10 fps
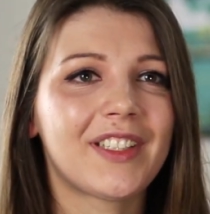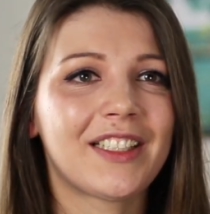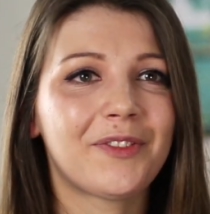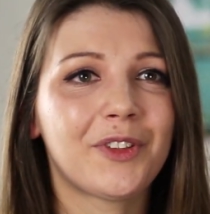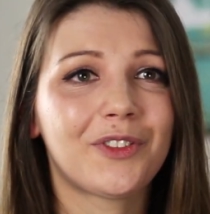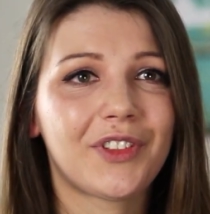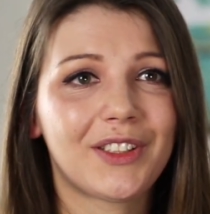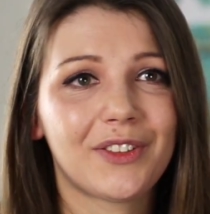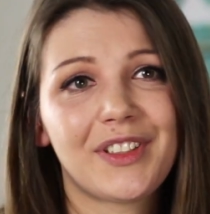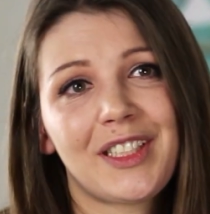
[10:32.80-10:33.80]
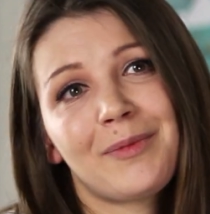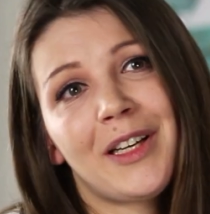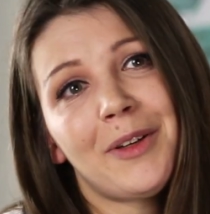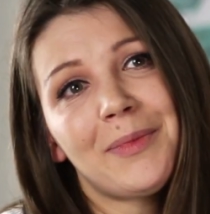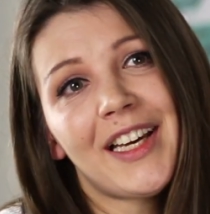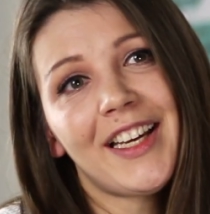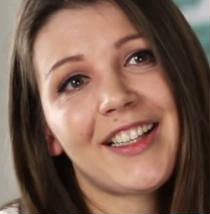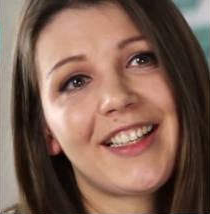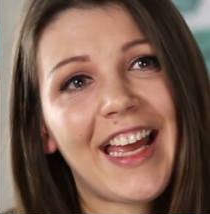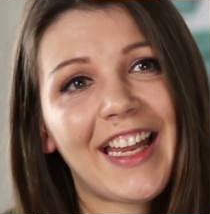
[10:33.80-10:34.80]
then feel free to visit my website
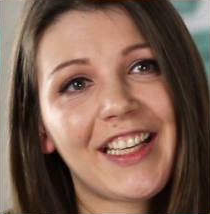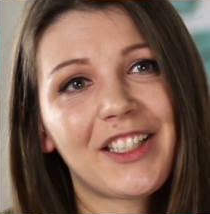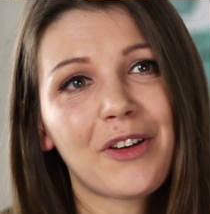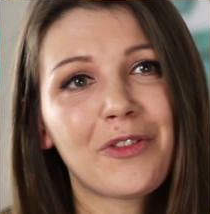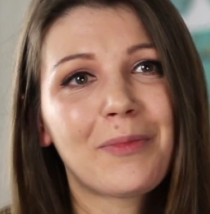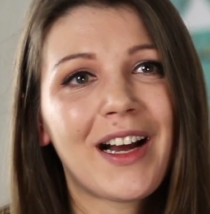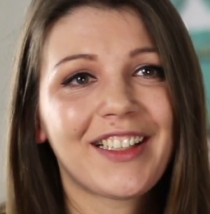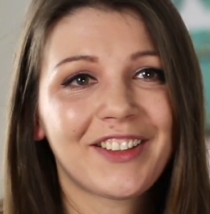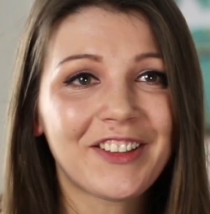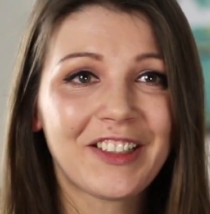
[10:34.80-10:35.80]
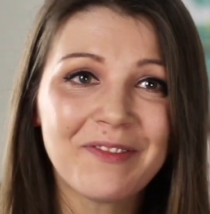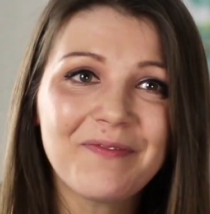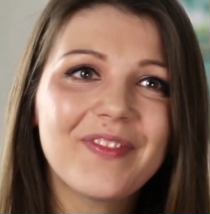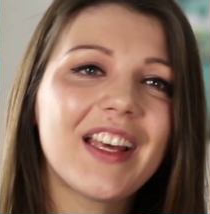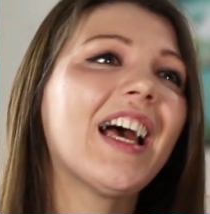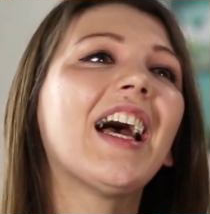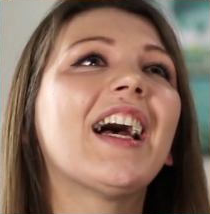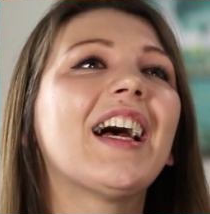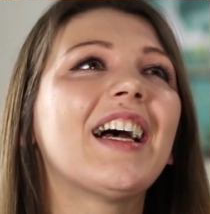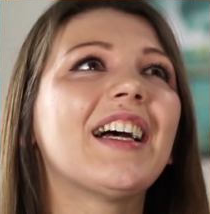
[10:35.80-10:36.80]
at ellietravelbag.com.
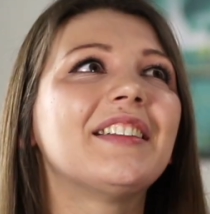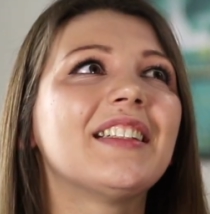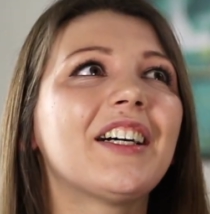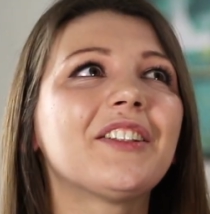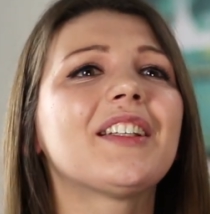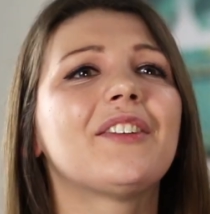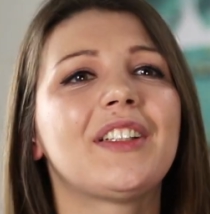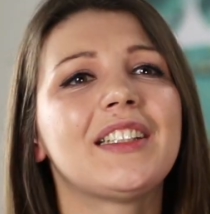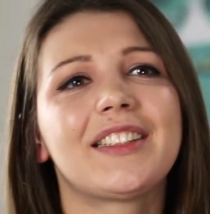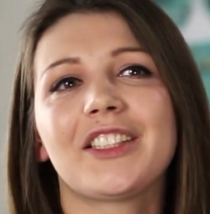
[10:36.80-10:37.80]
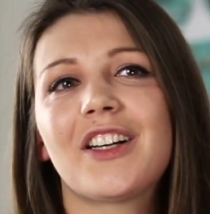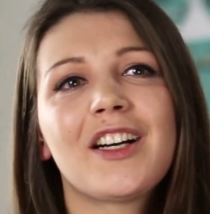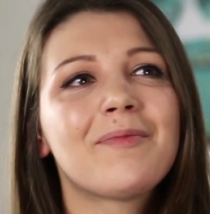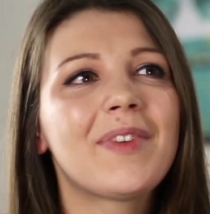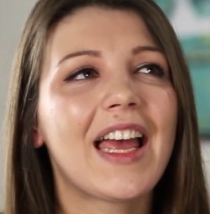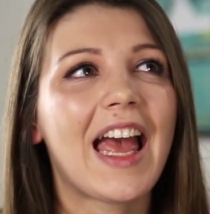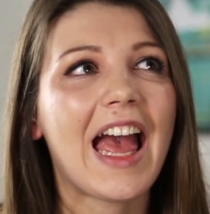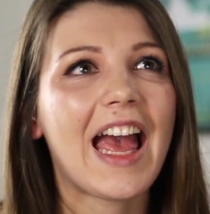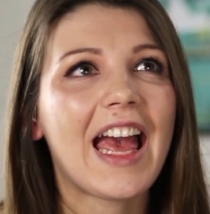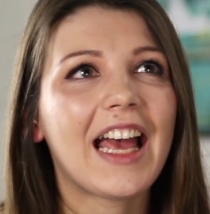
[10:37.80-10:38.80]
I also have Instagram,
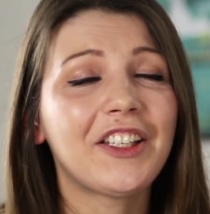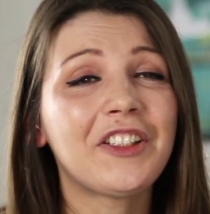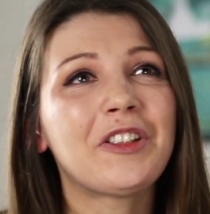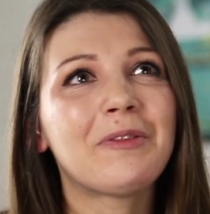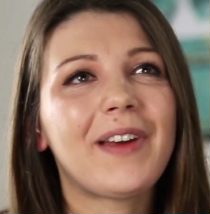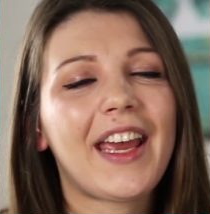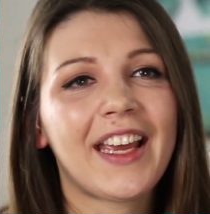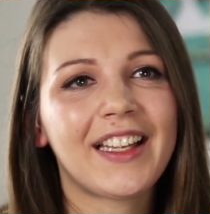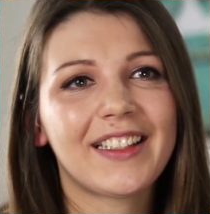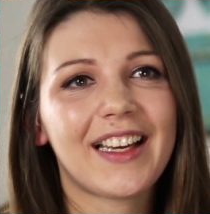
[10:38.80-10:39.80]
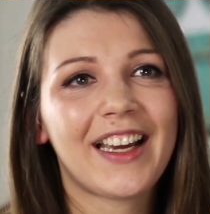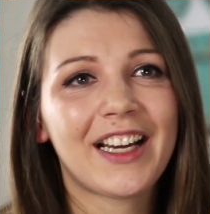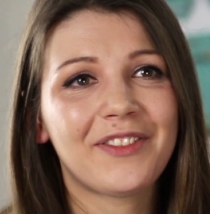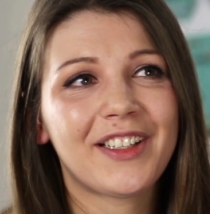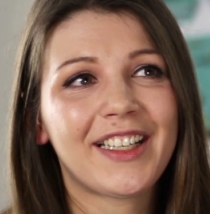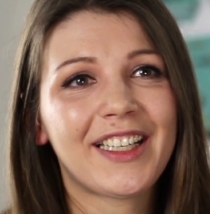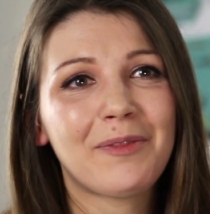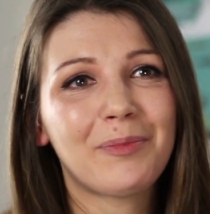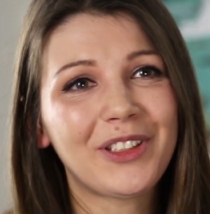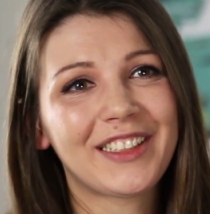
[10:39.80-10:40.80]
YouTube, and I have
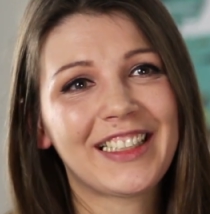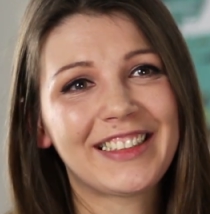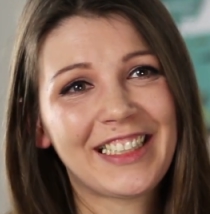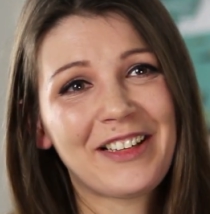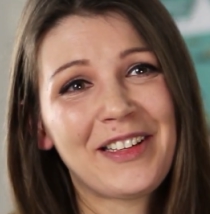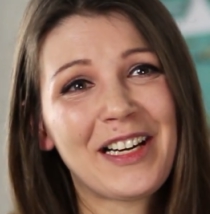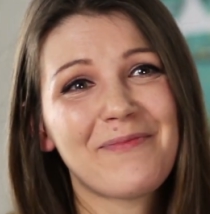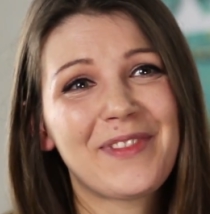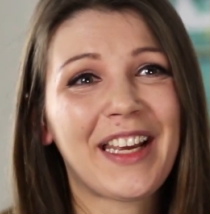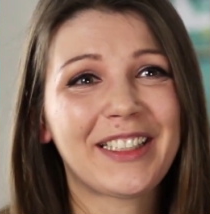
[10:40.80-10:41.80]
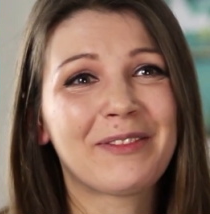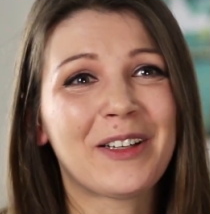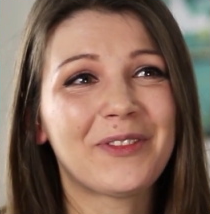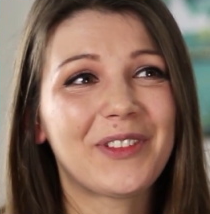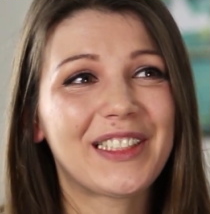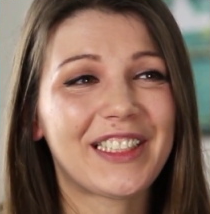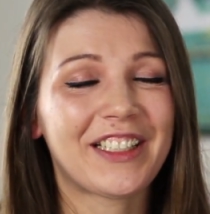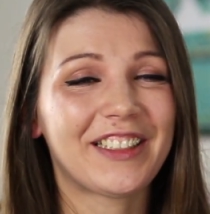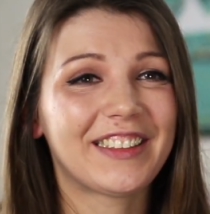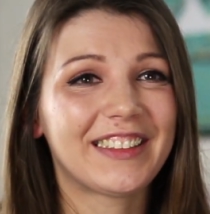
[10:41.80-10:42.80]
a podcast coming up next month. So
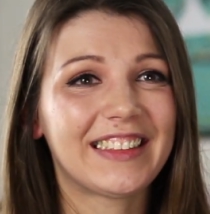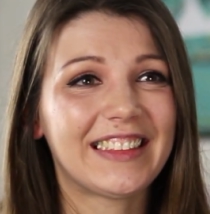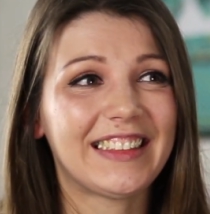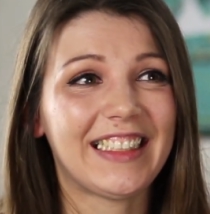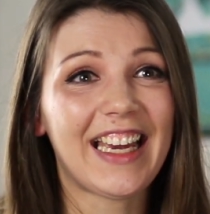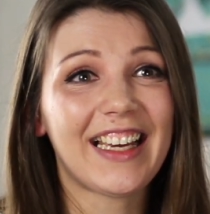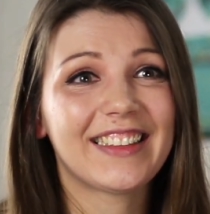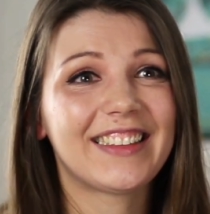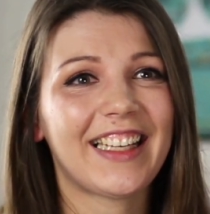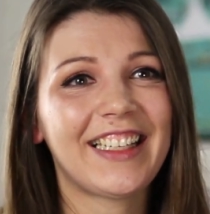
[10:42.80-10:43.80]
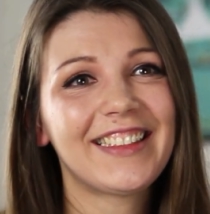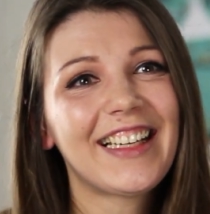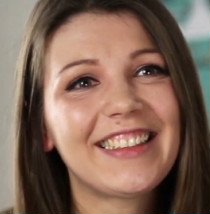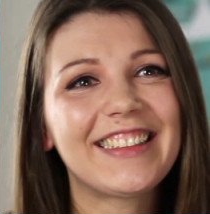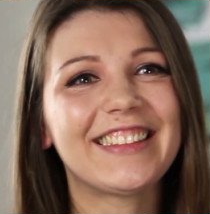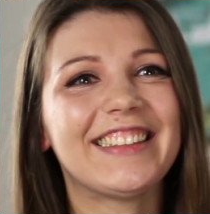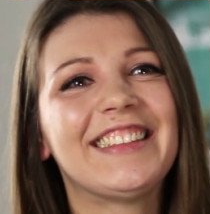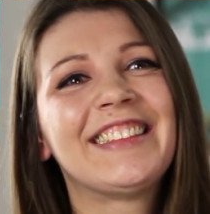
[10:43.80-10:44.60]
yeah, stay in touch.